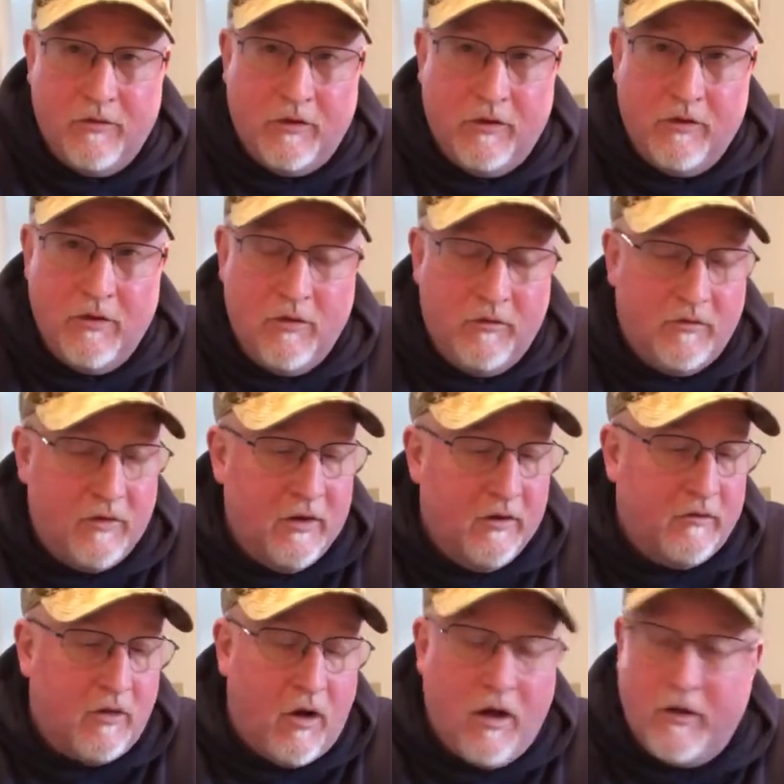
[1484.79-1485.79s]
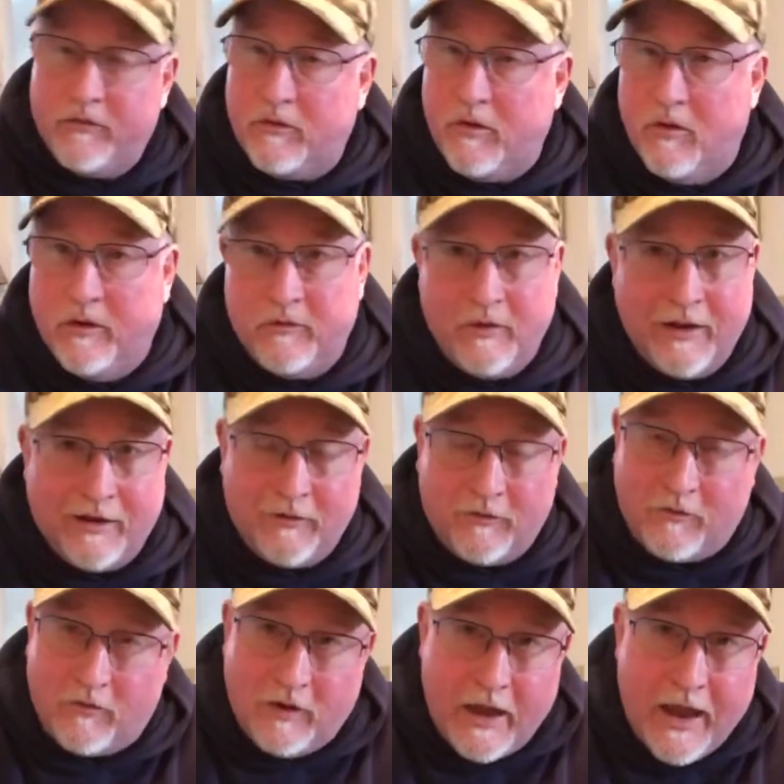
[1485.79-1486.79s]
You can use this also as like a
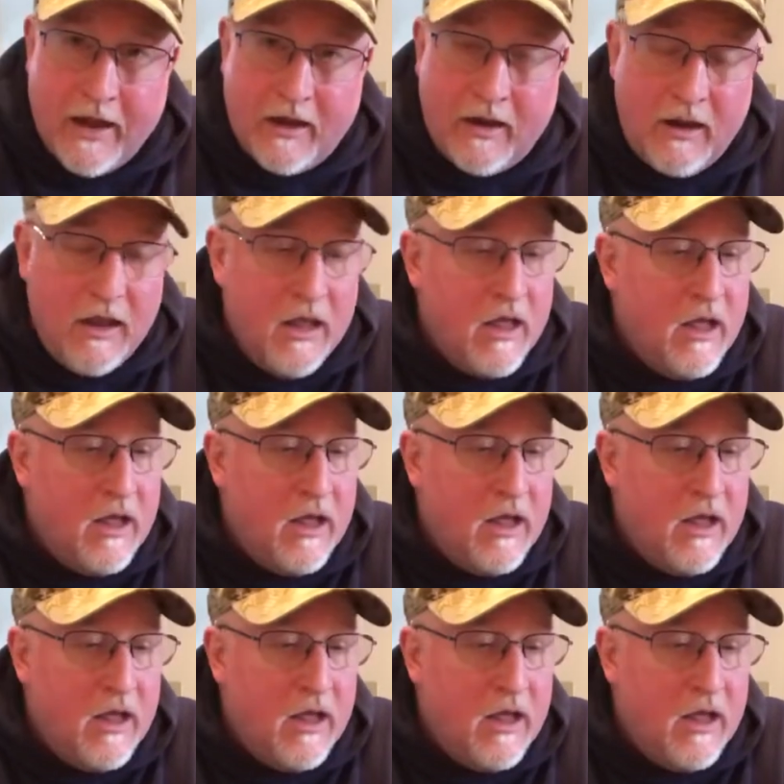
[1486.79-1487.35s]
sling.